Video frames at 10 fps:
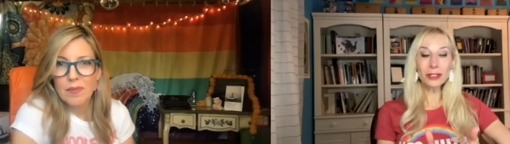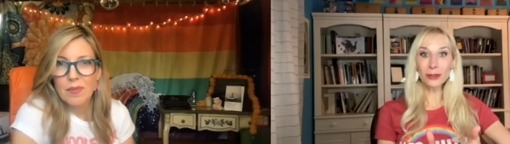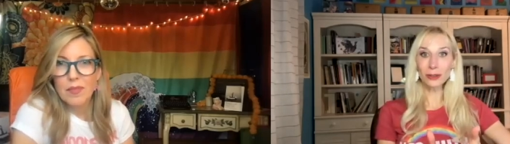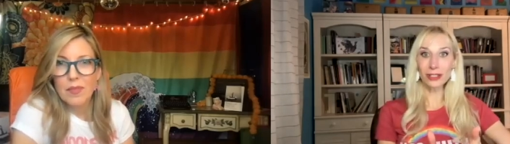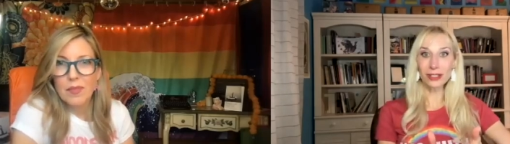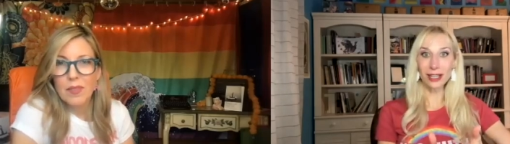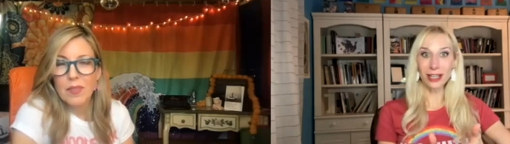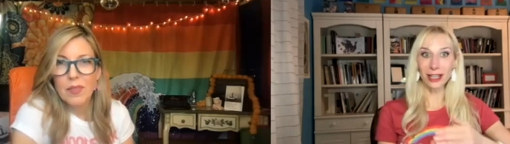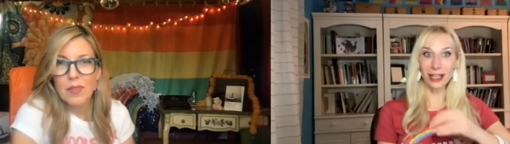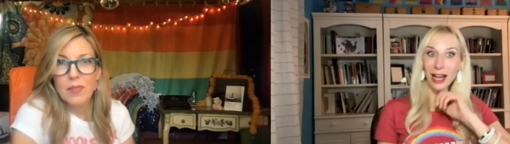
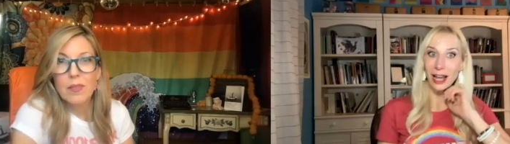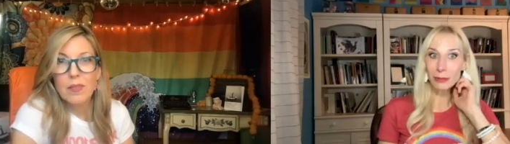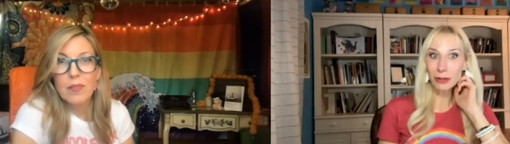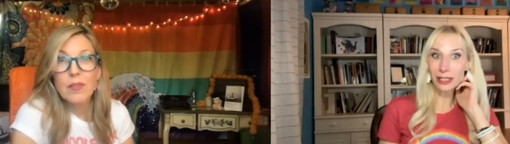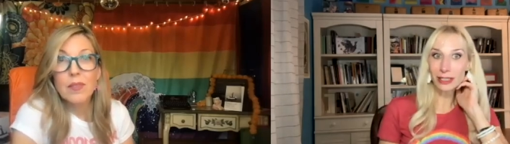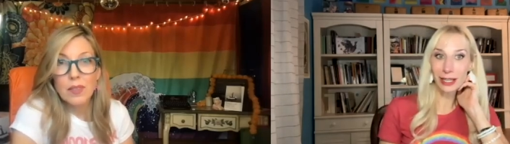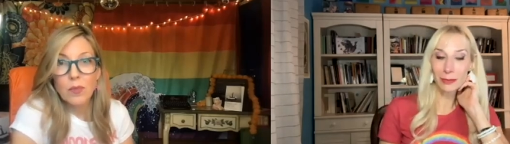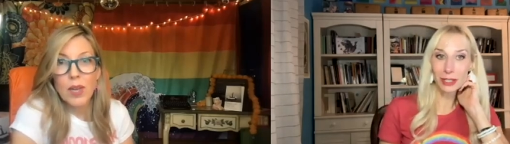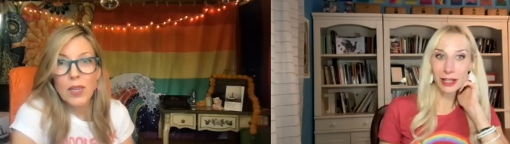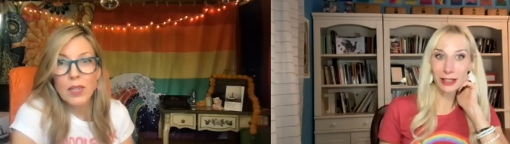Speaker 1: interesting. And I played
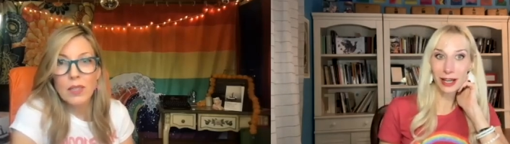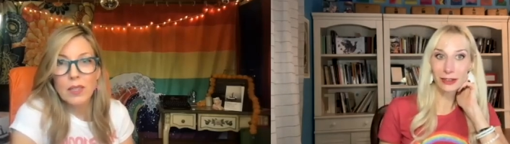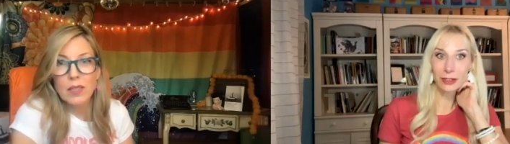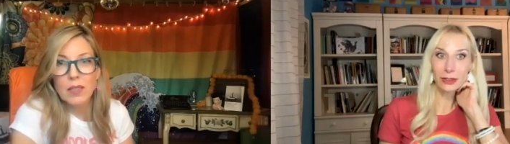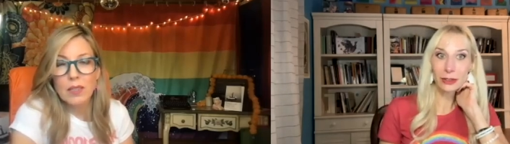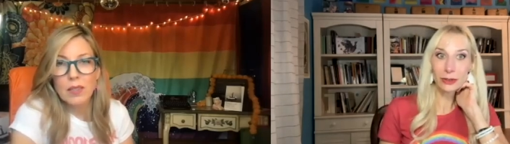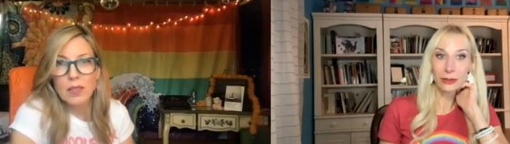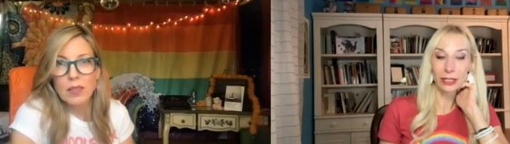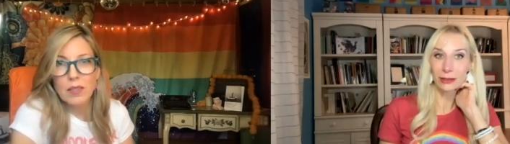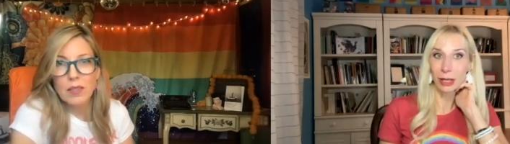games like that
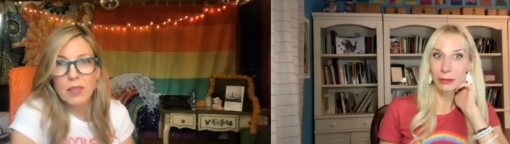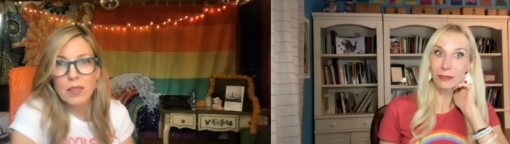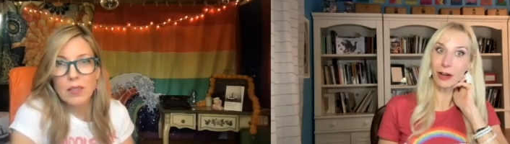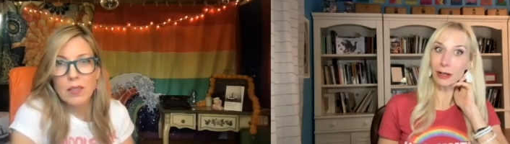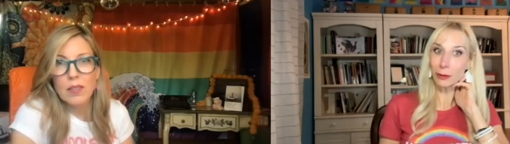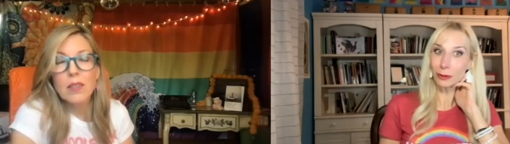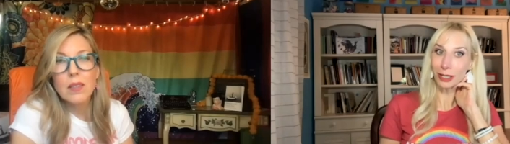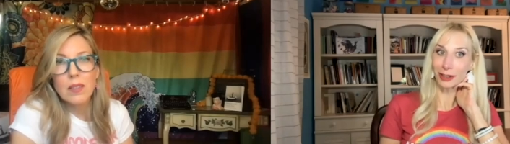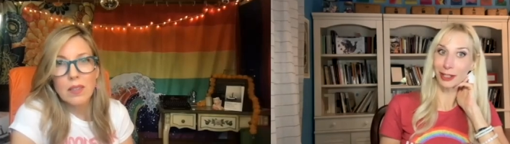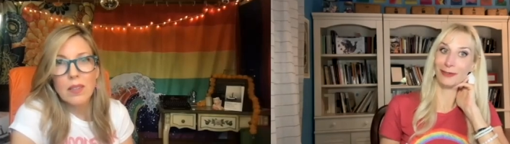too. And maybe if I wrote
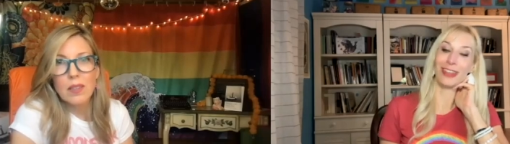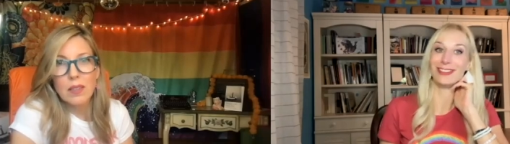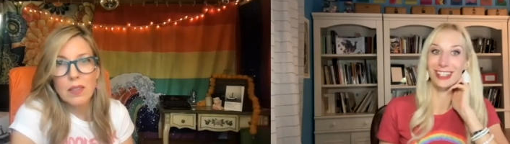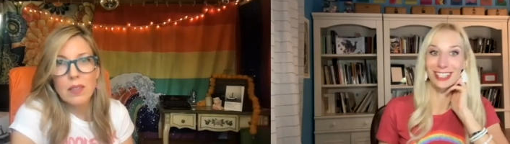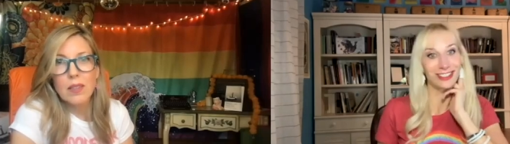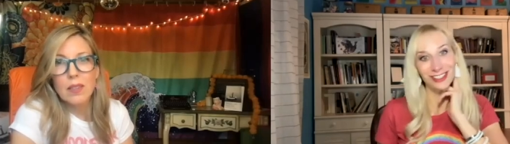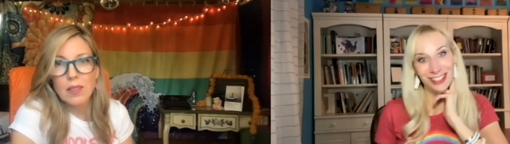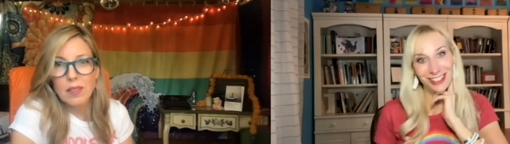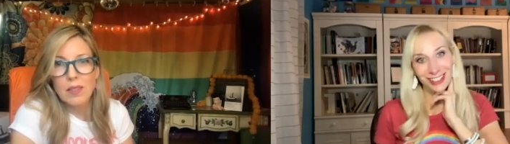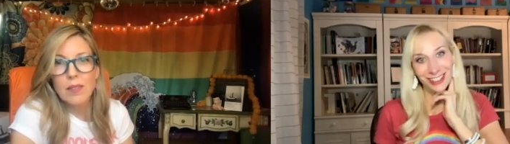about them, they'd be
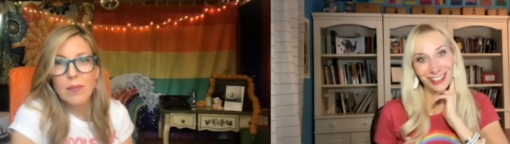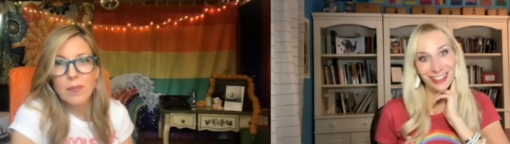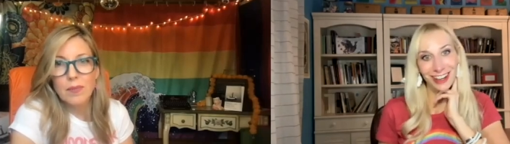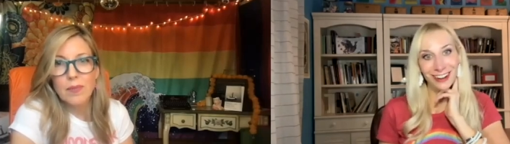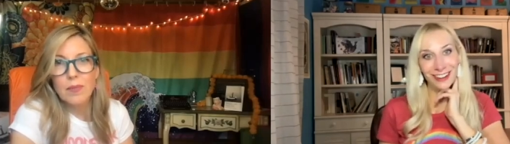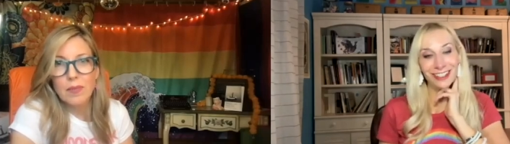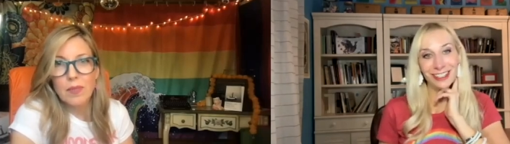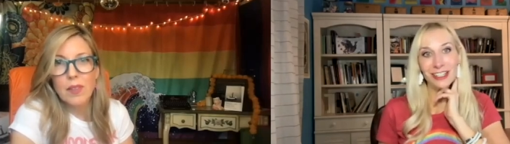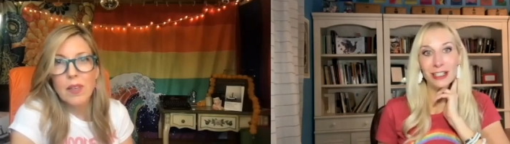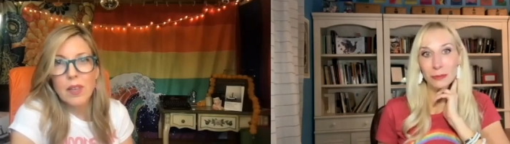interesting. You know,
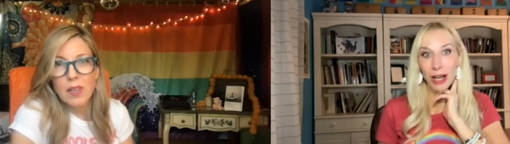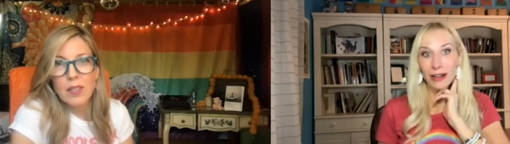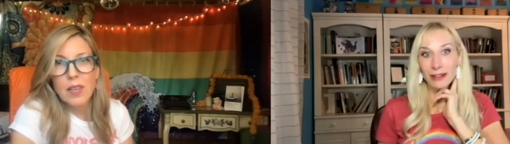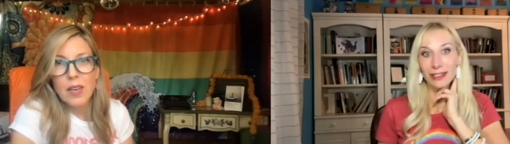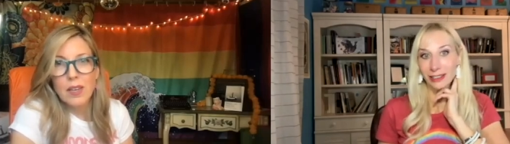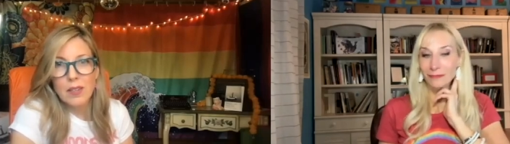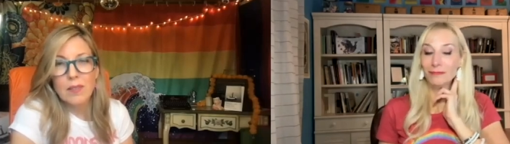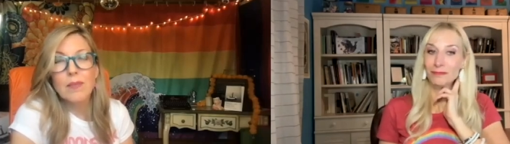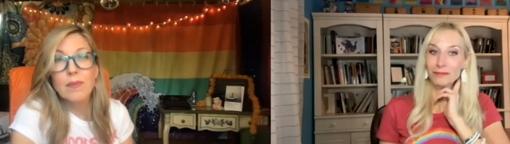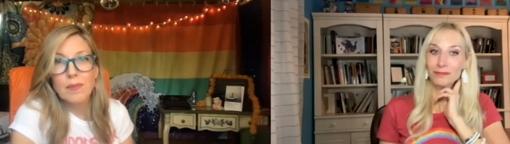
Speaker 2: it's inspiring.
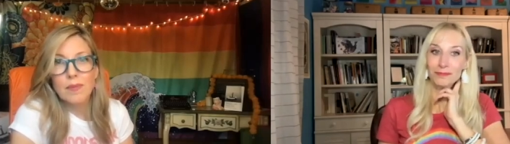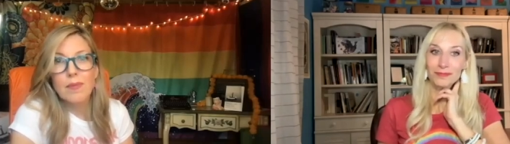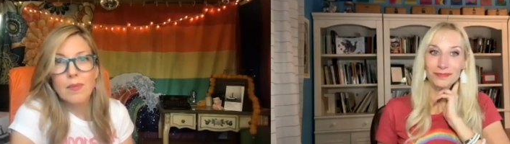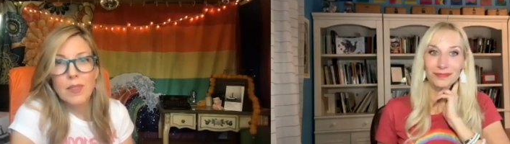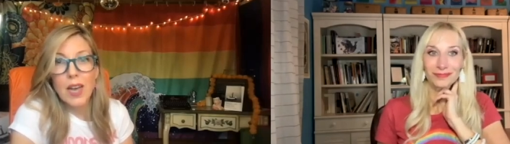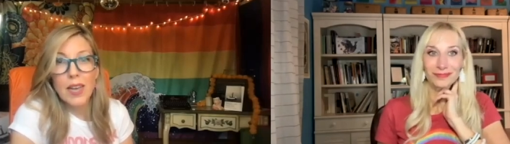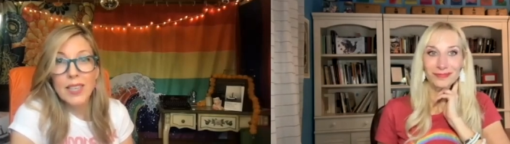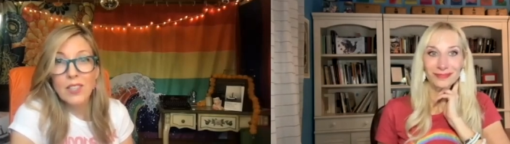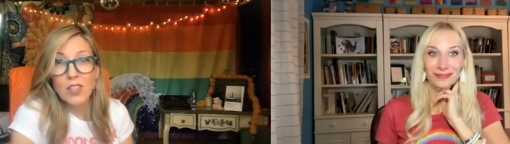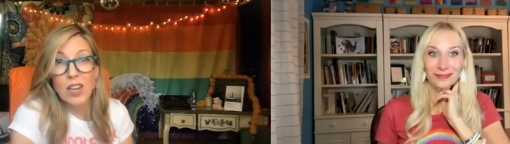I
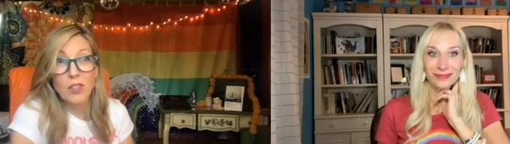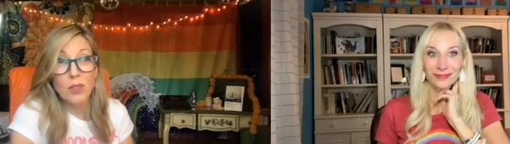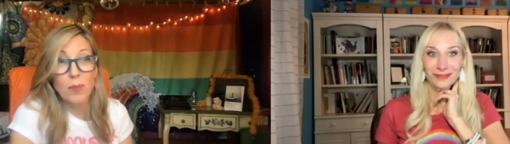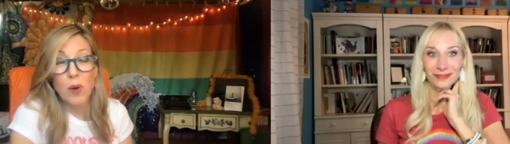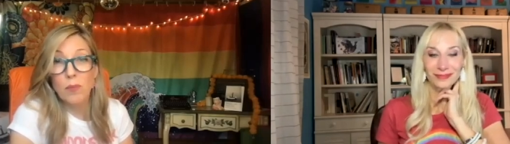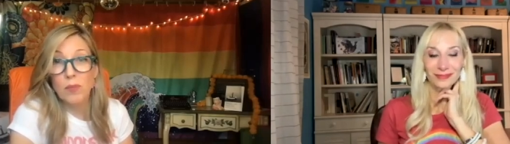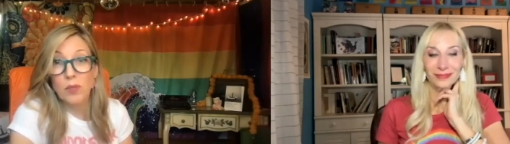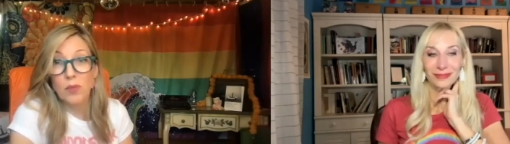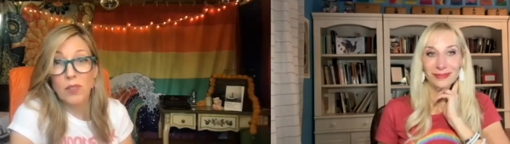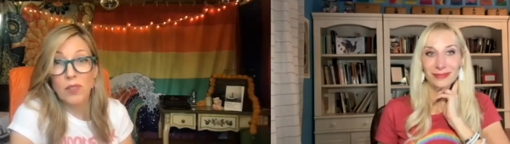think childhood poems
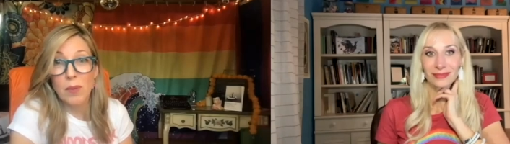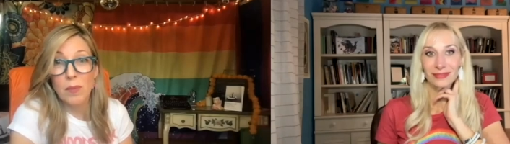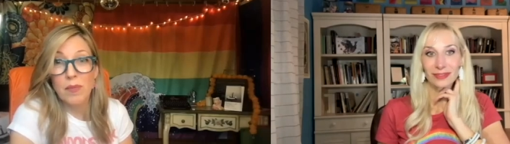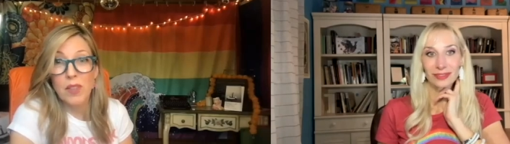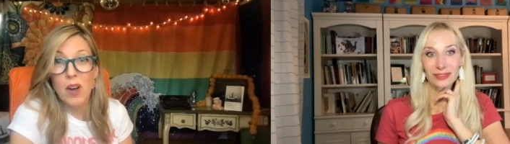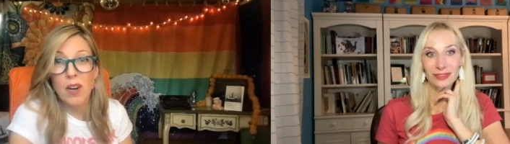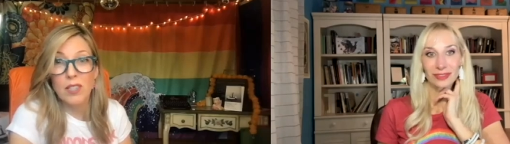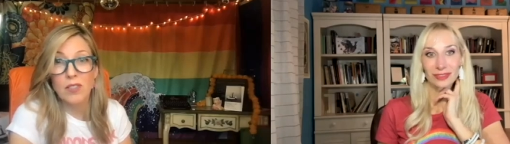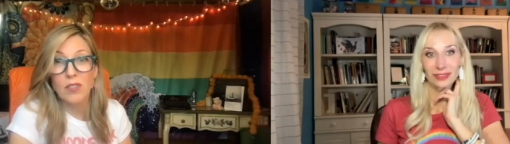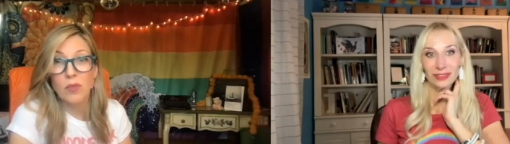are, are some of the
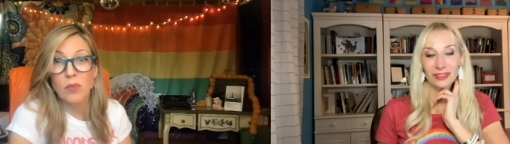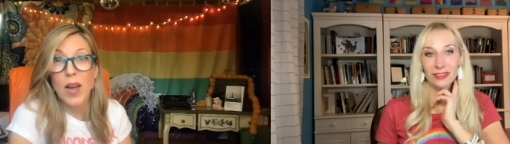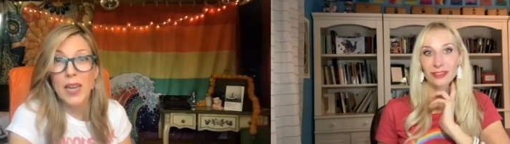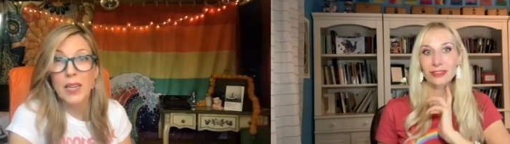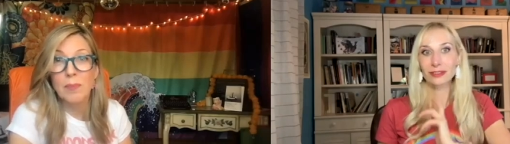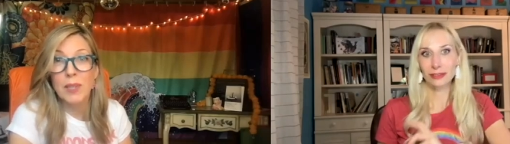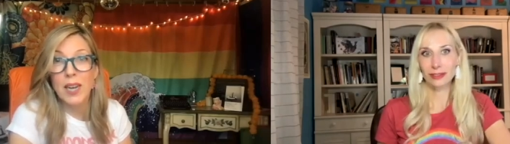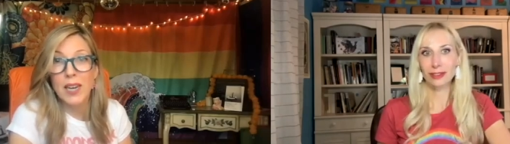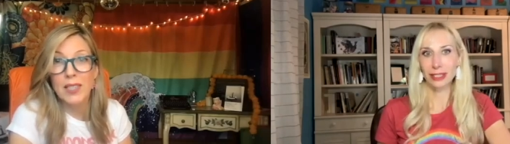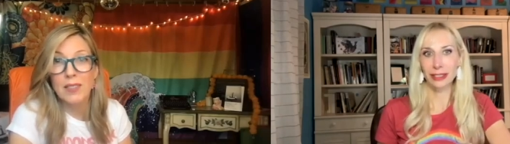hardest to write
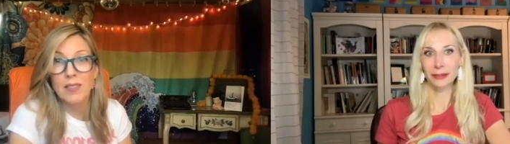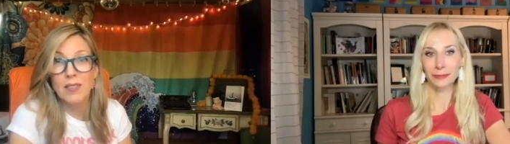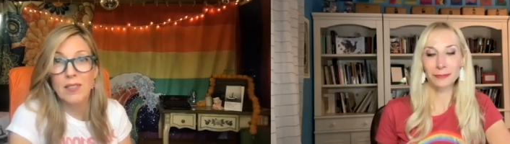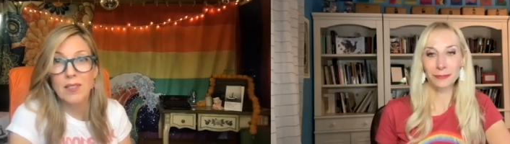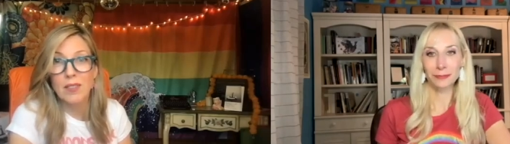because